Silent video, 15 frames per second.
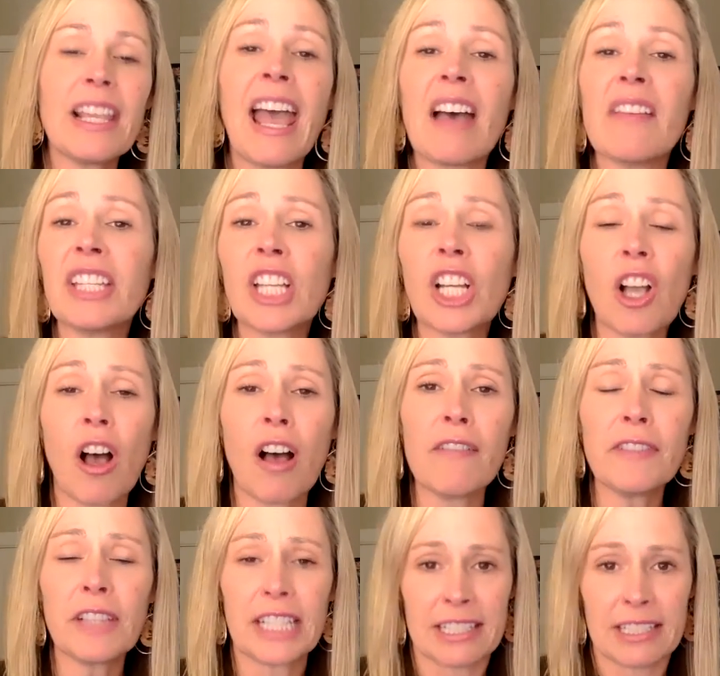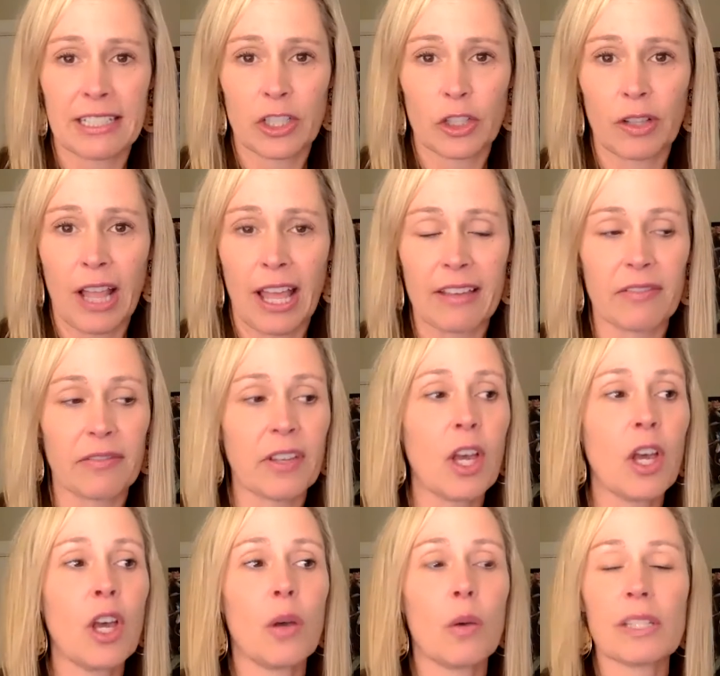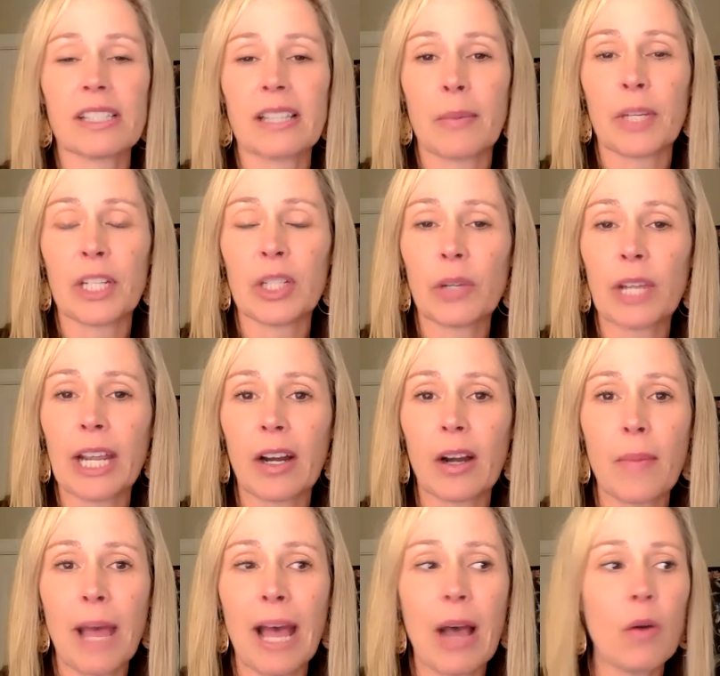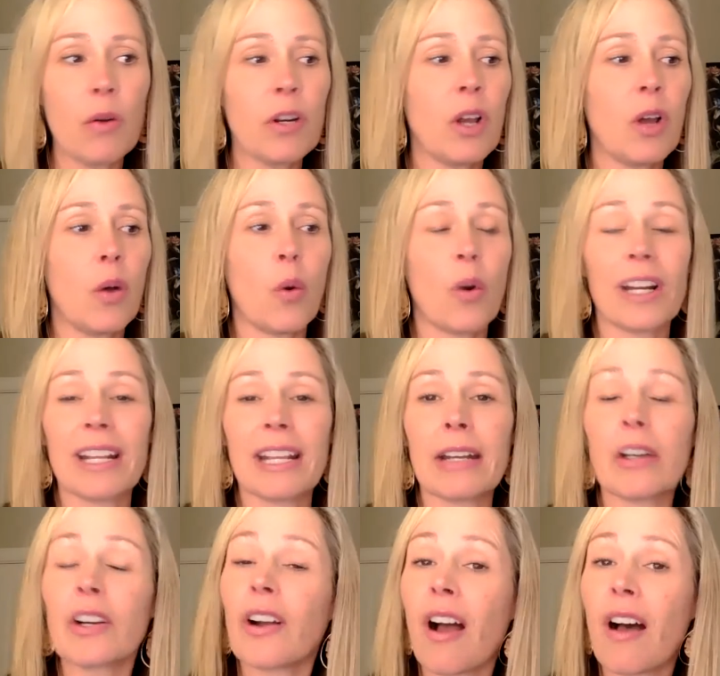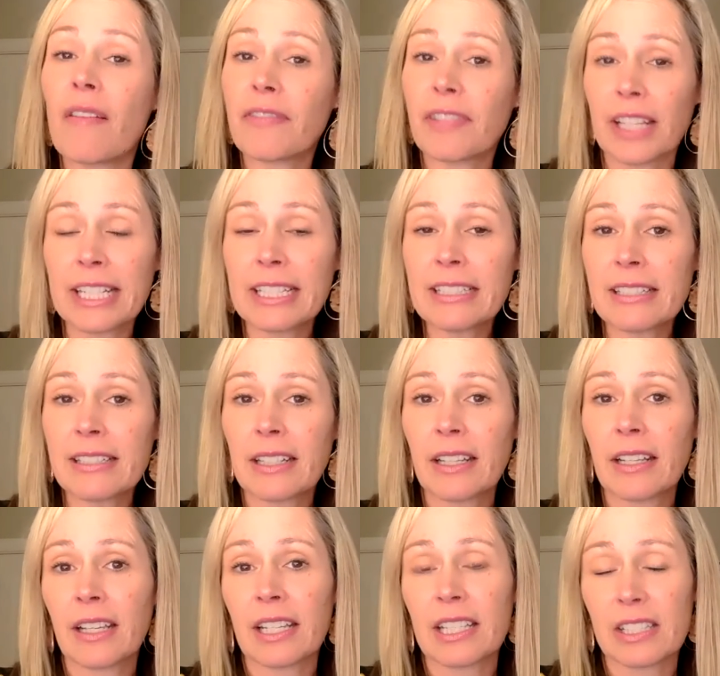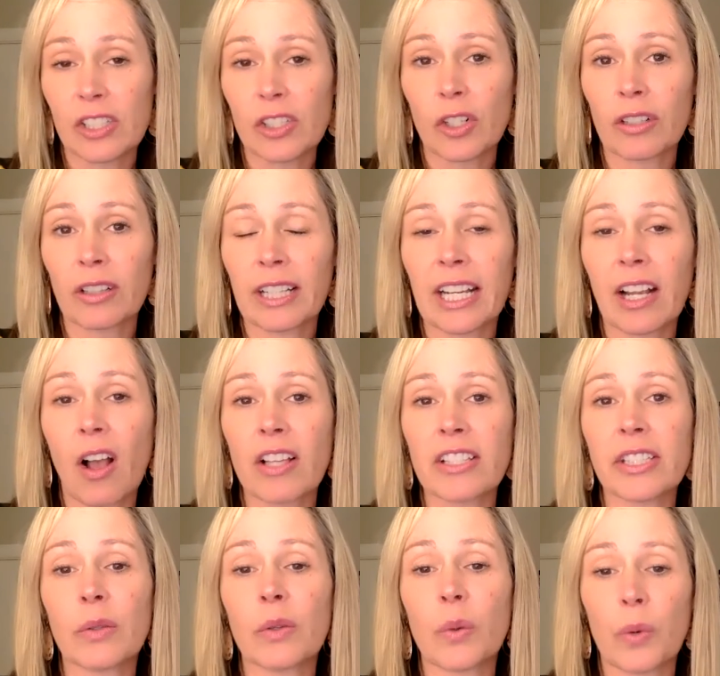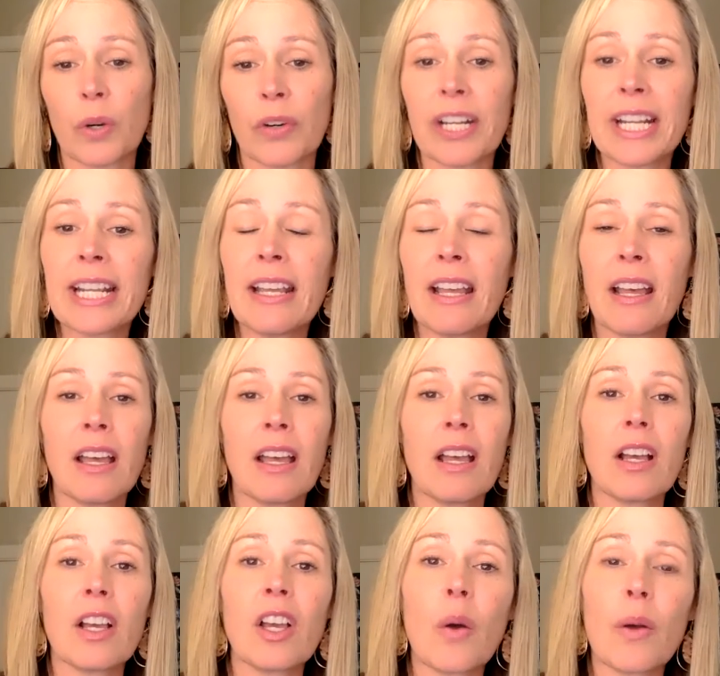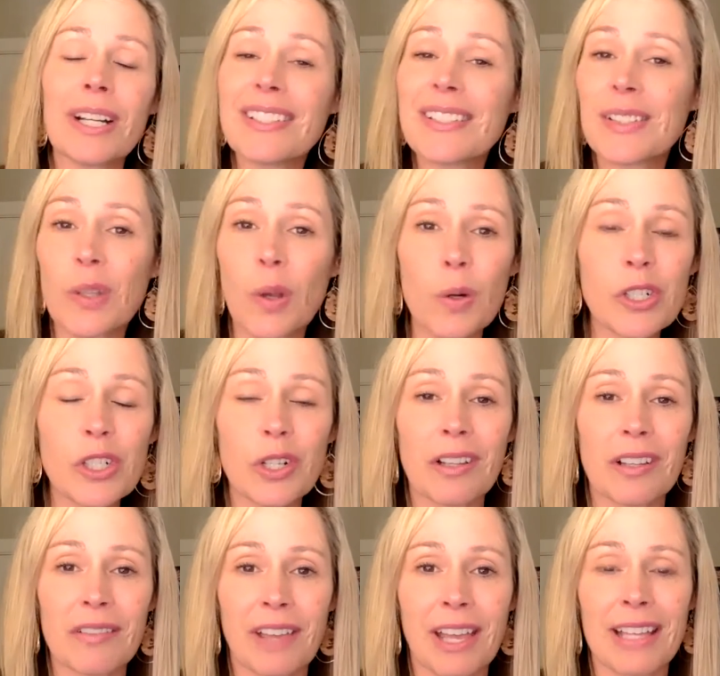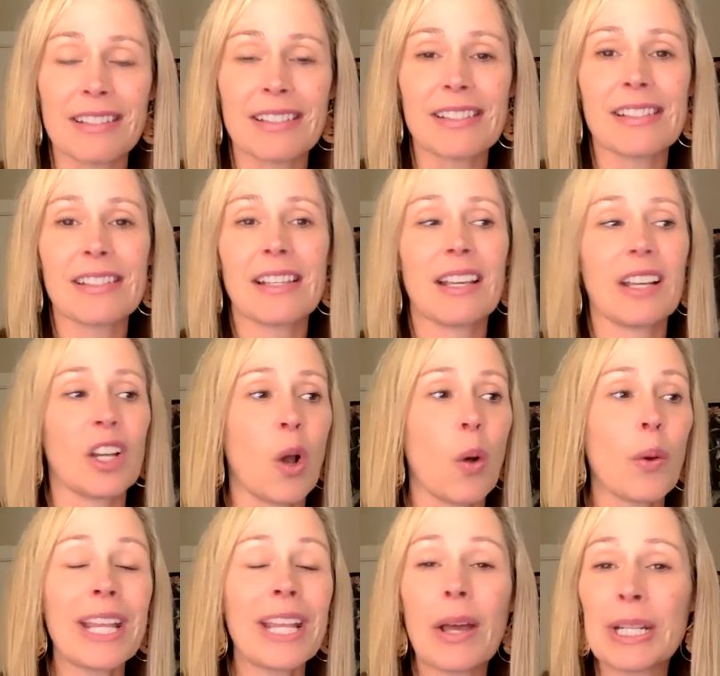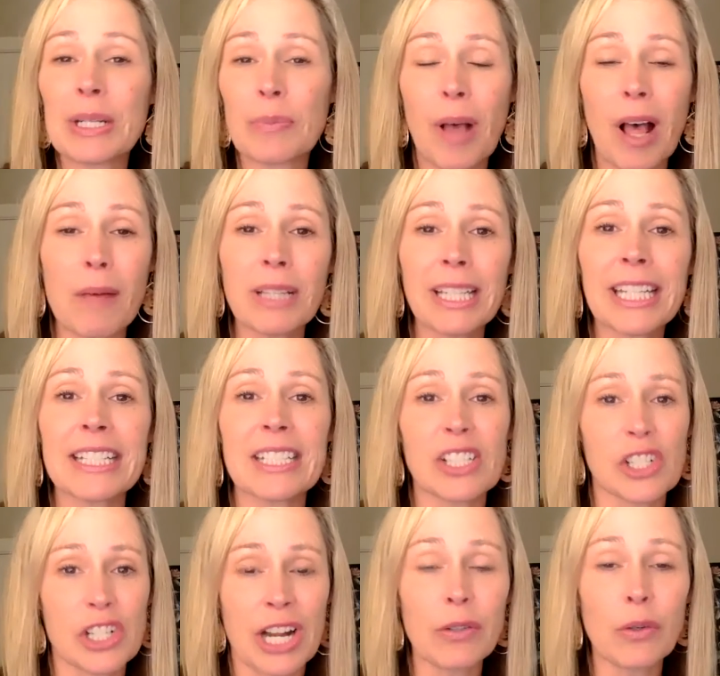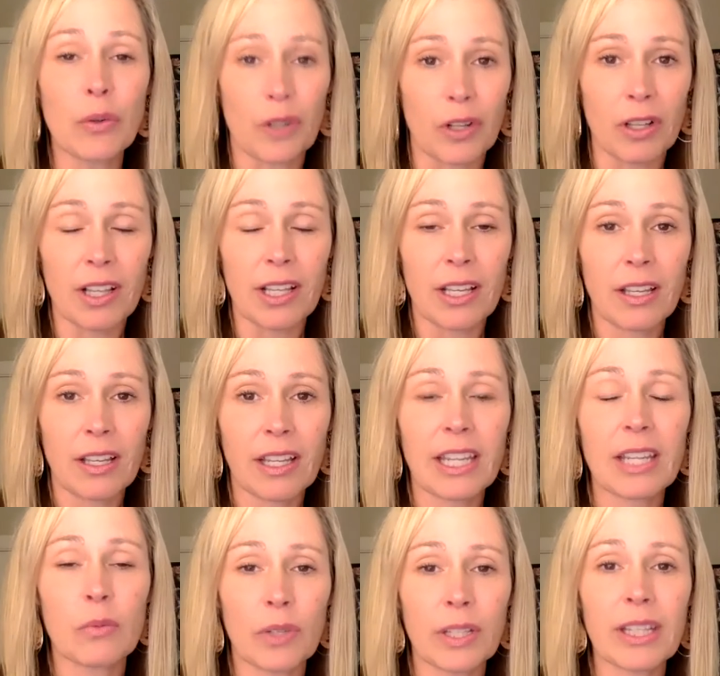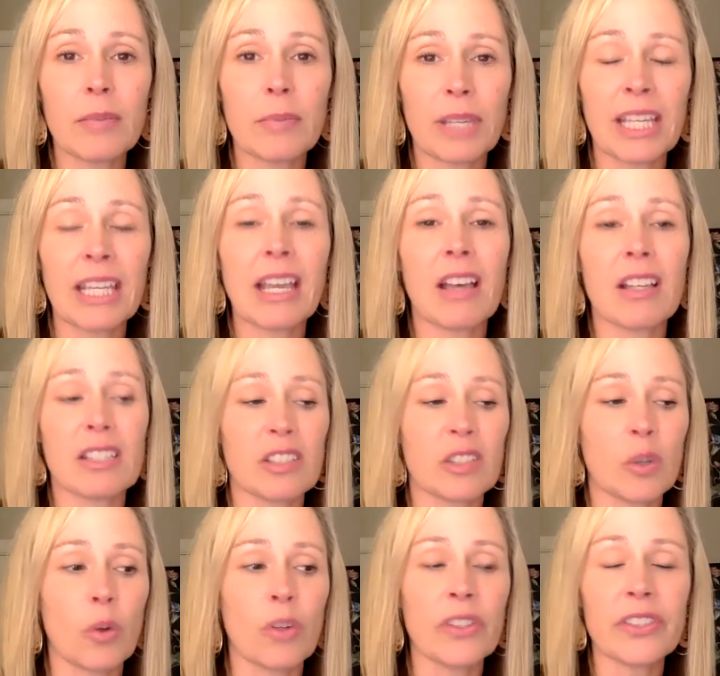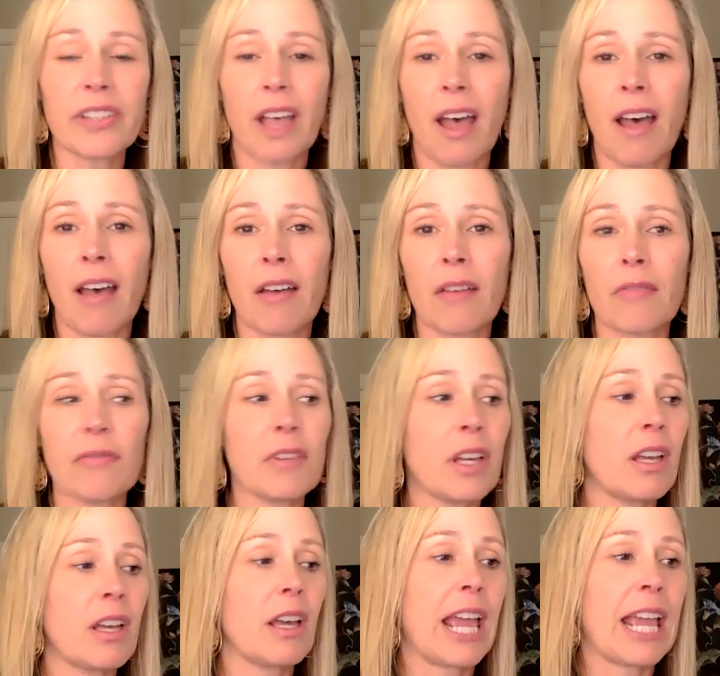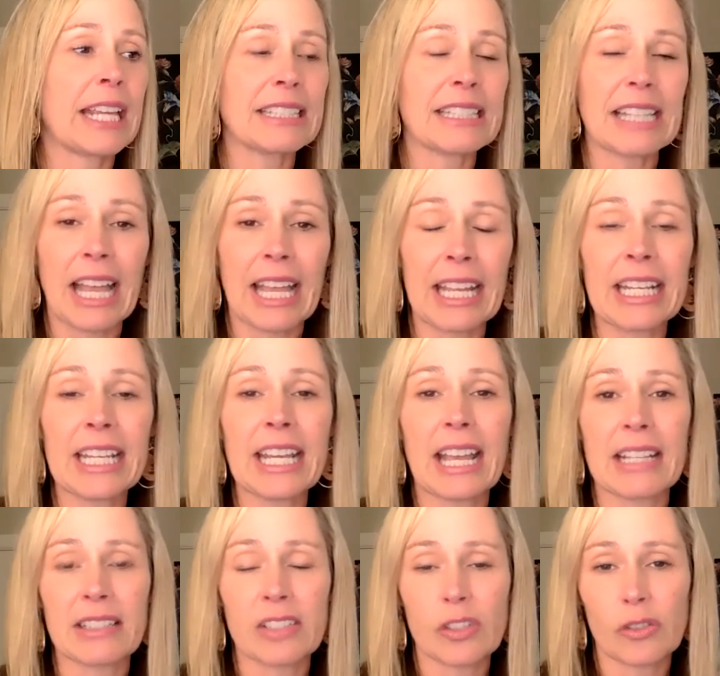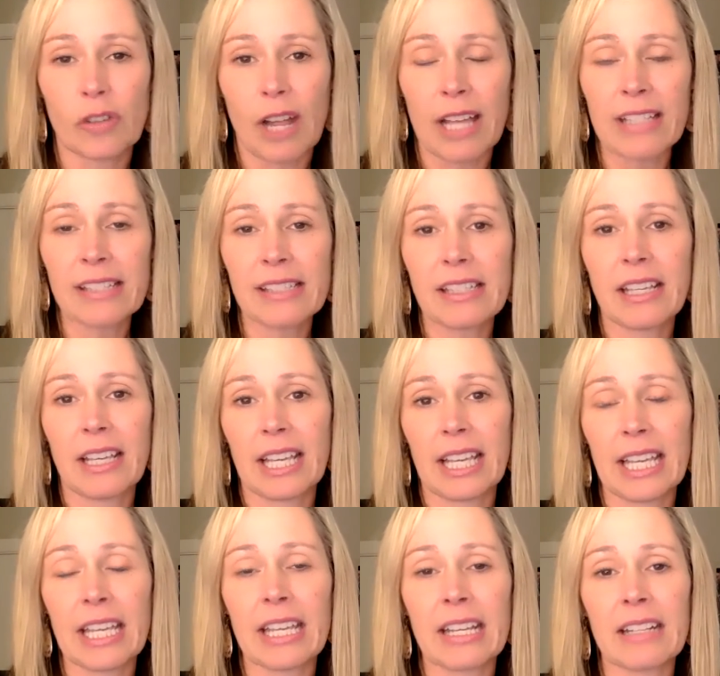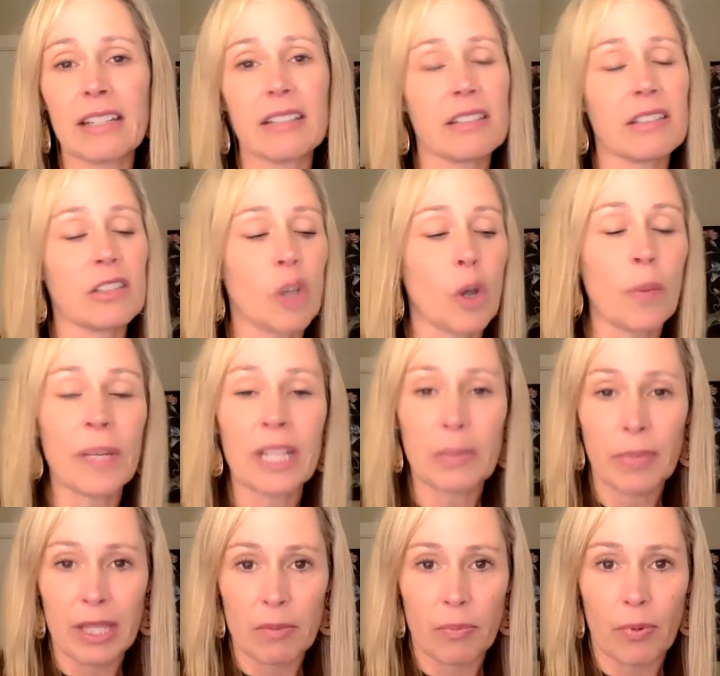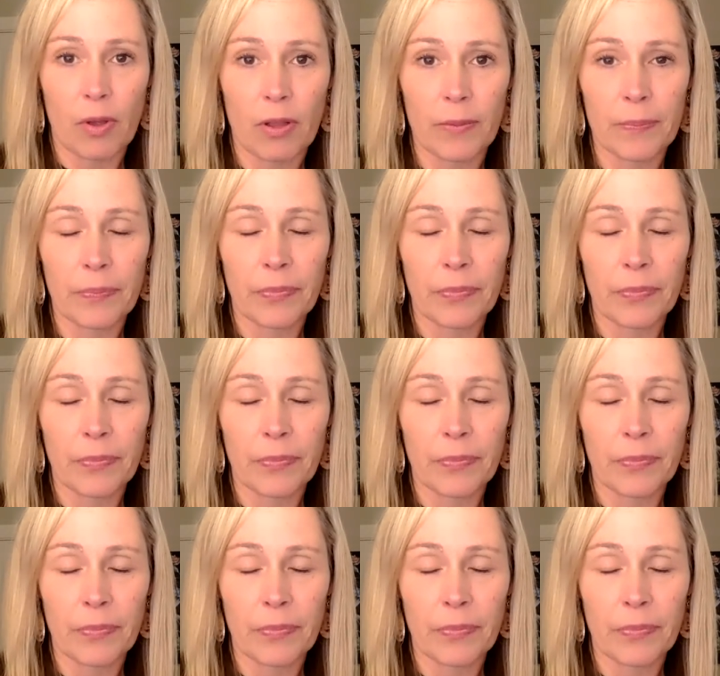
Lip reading: Having a conflict in your life with someone you care about or an inner conflict can certainly cause you to worry. Going to social events, going out in public in general can really be a source of anxiety and stress in so many people.